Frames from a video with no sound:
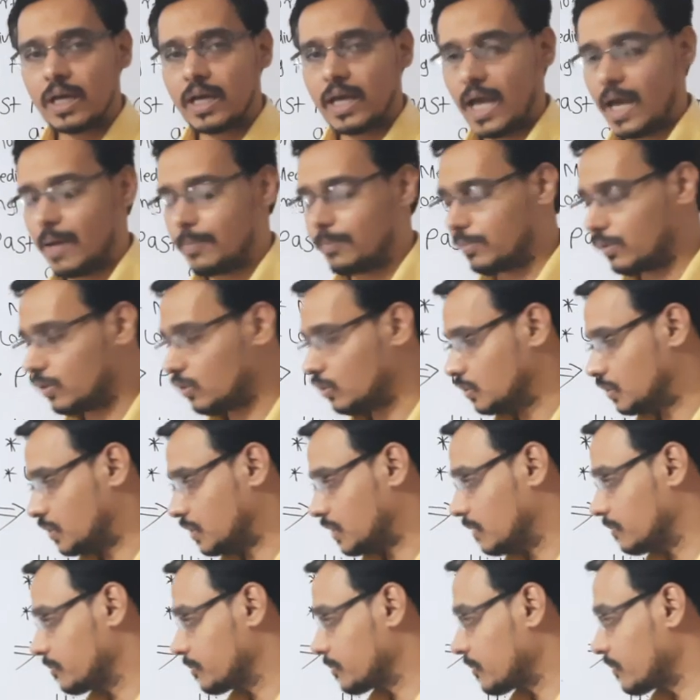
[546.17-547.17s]
approach.
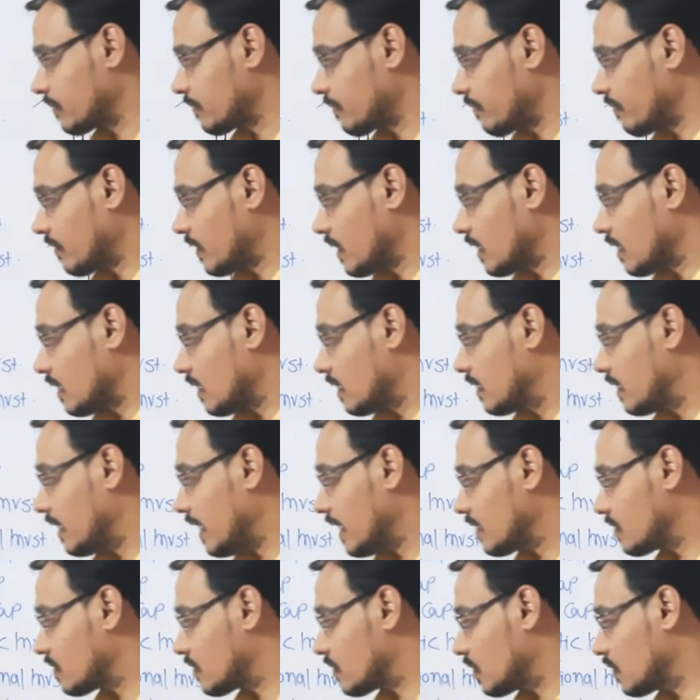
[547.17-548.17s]

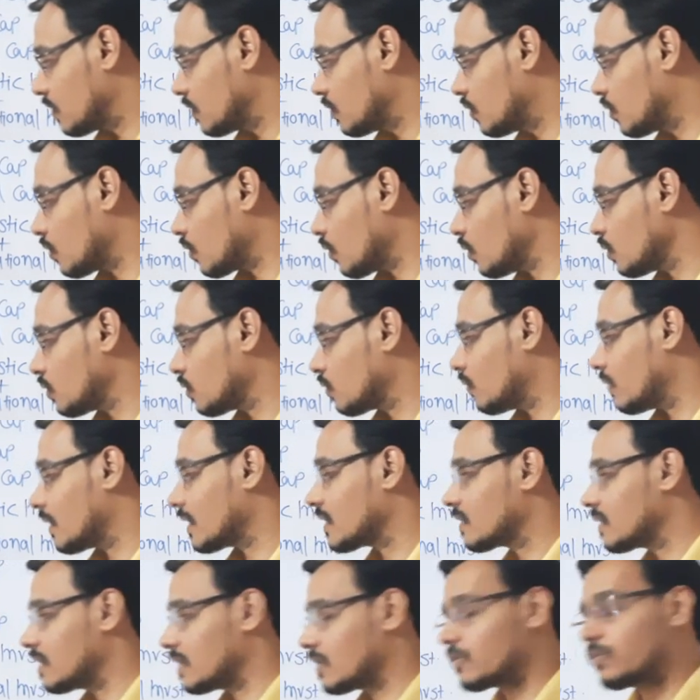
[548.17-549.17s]
Next, growth
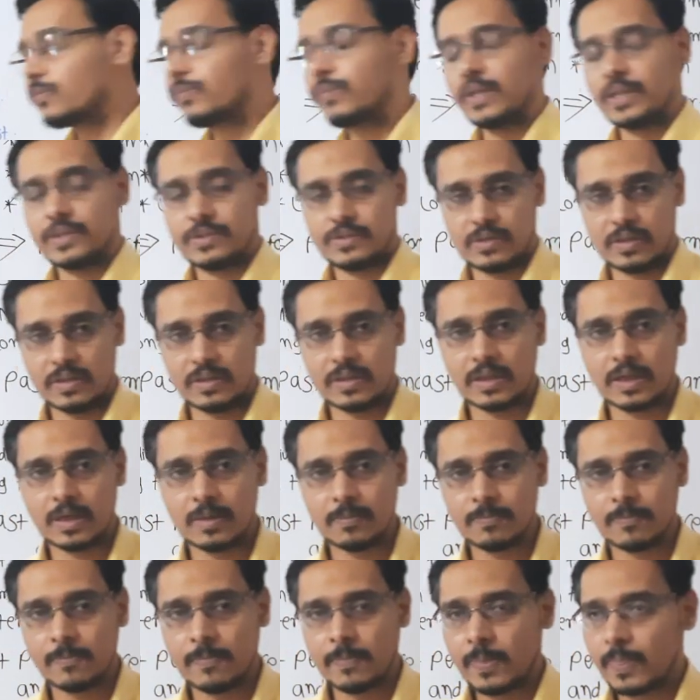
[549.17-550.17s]
versus fixed
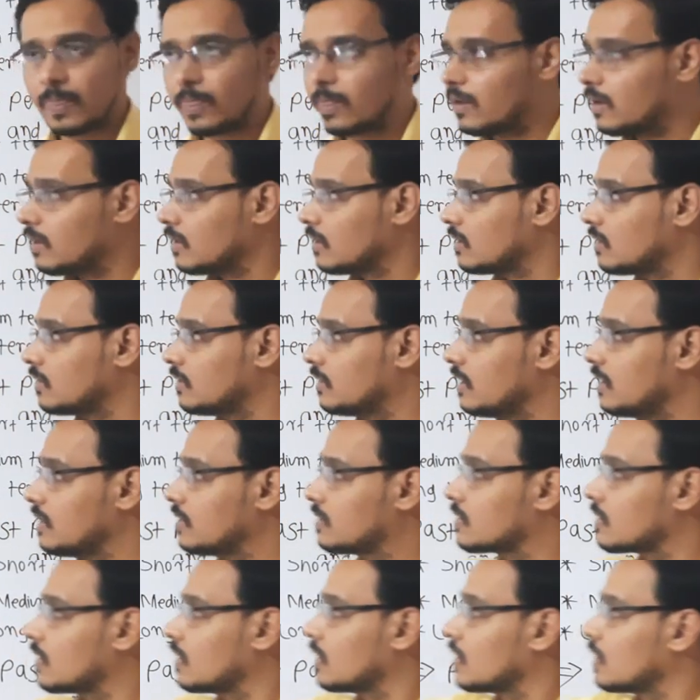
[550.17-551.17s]
income.
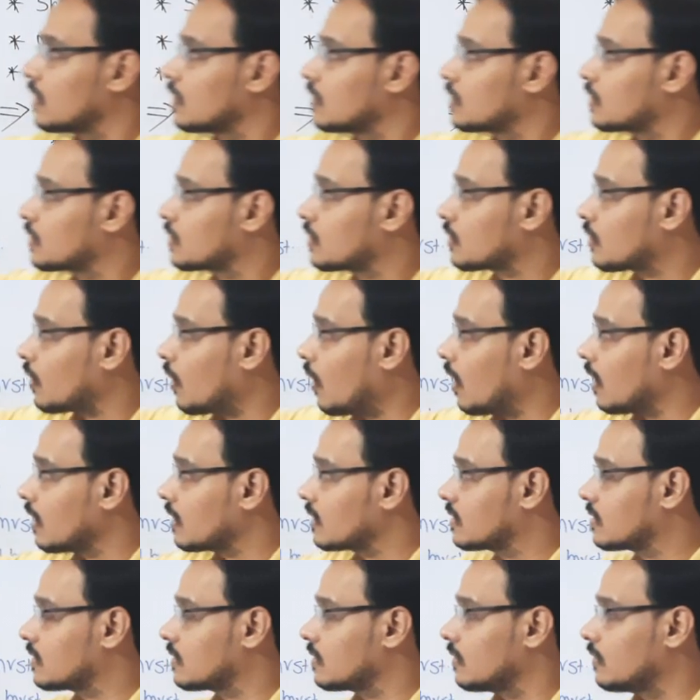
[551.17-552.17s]
These
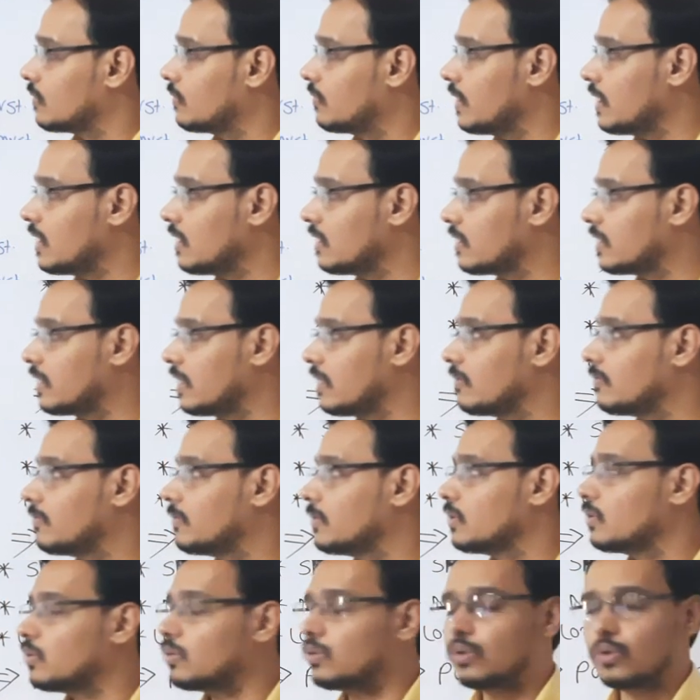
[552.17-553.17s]
stocks will give
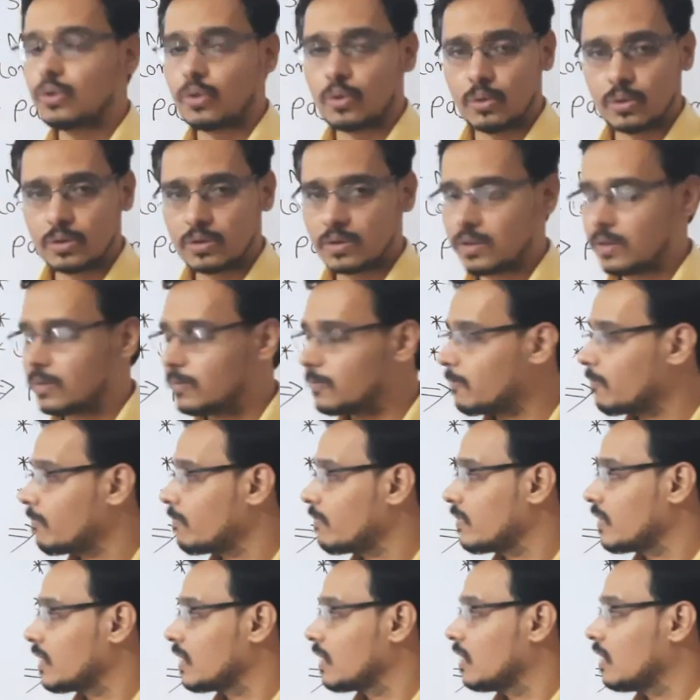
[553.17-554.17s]
you growth,
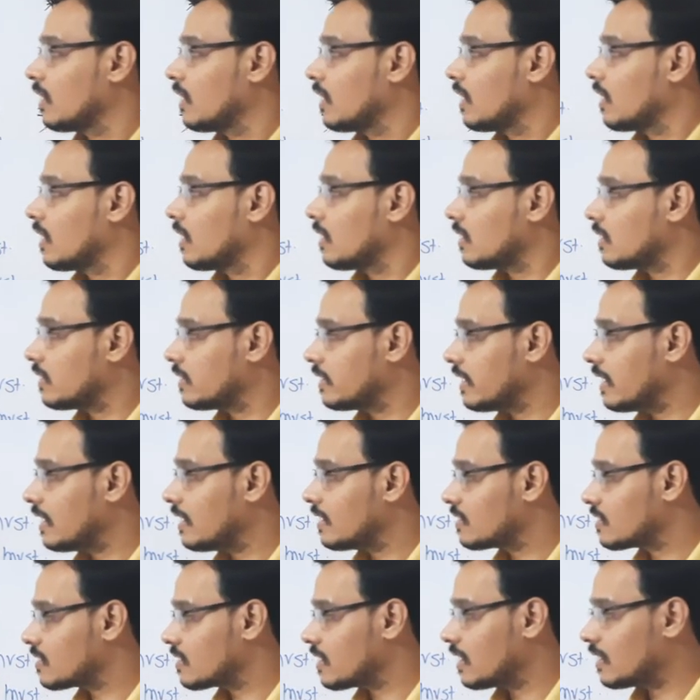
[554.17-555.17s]
real
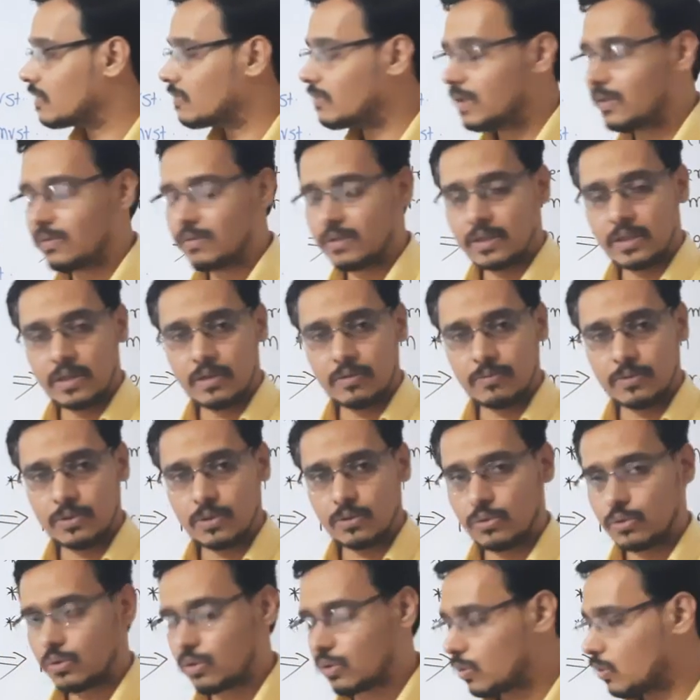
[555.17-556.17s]
estate will give
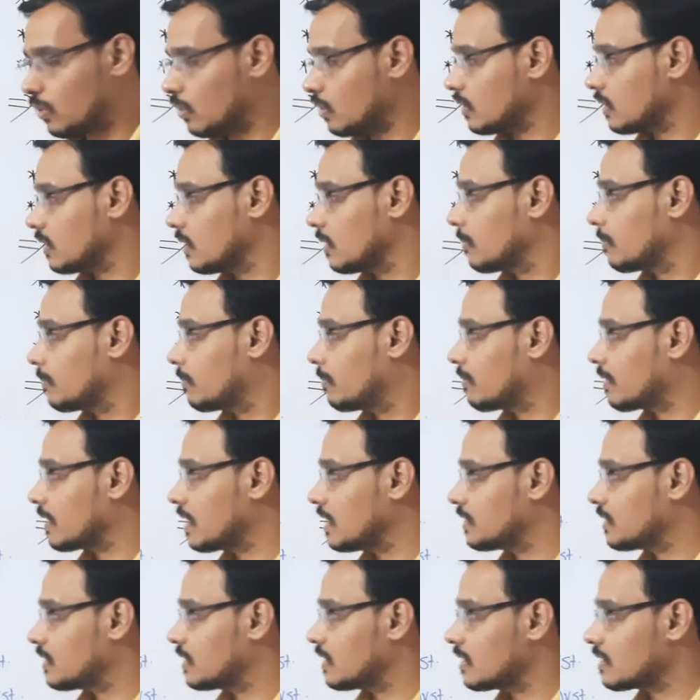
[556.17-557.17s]
you growth,
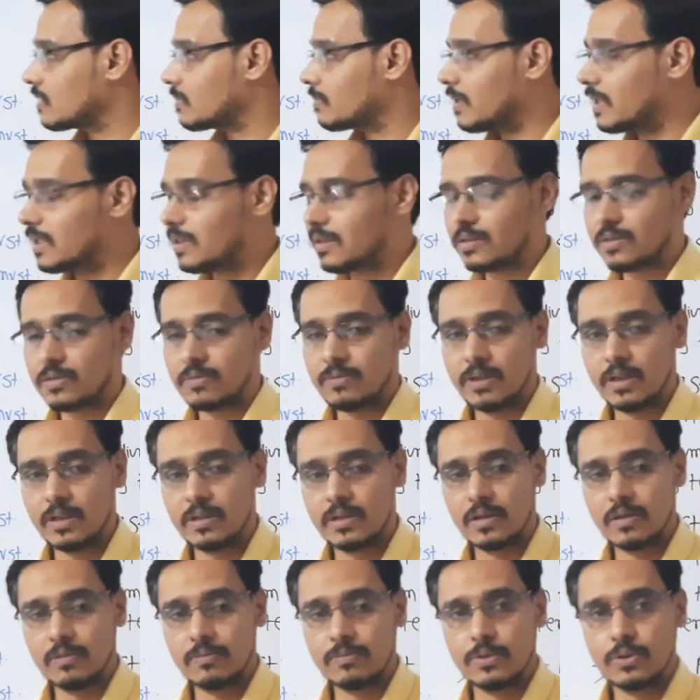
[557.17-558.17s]
precious metals will
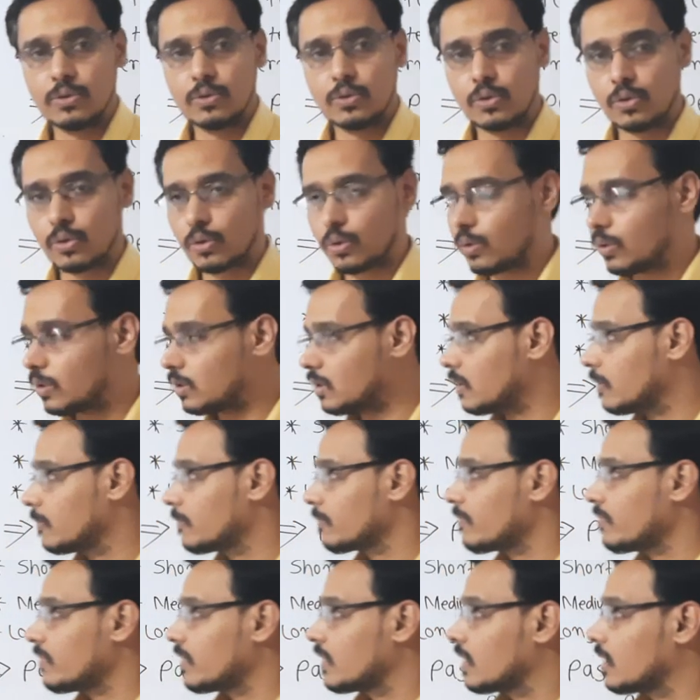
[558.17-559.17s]
give you
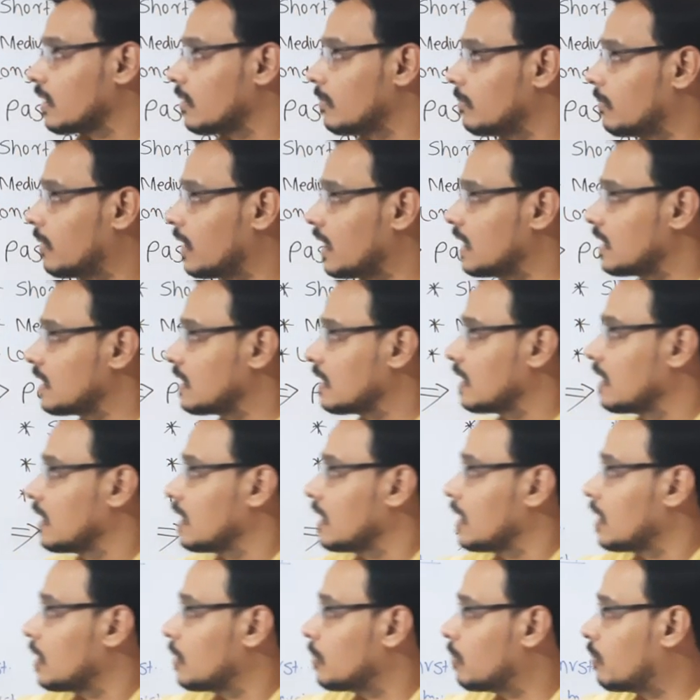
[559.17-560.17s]
growth,
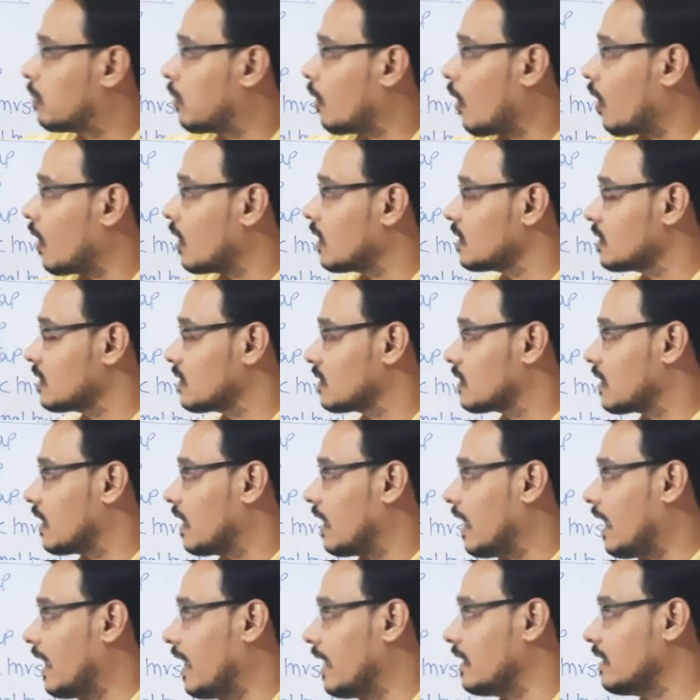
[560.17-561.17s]
but bonds
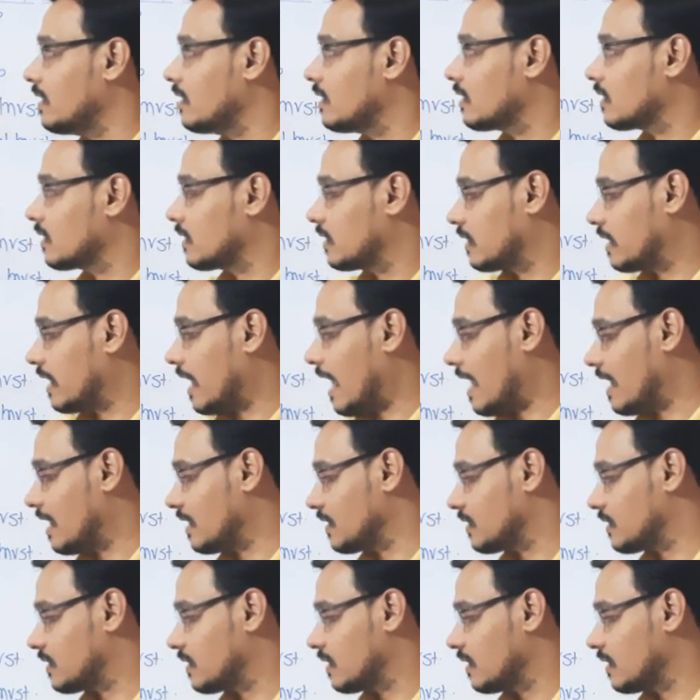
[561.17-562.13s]
and cash